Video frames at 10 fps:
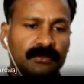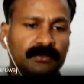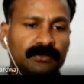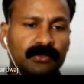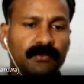
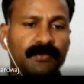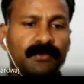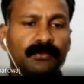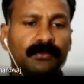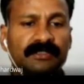So we
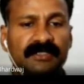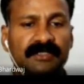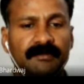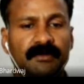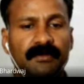use a
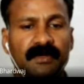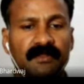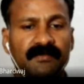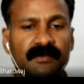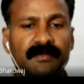step down
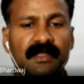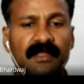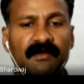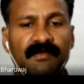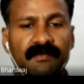transformer in a
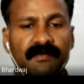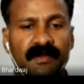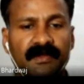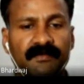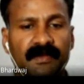half wave
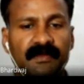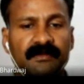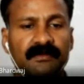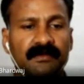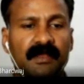rectifier.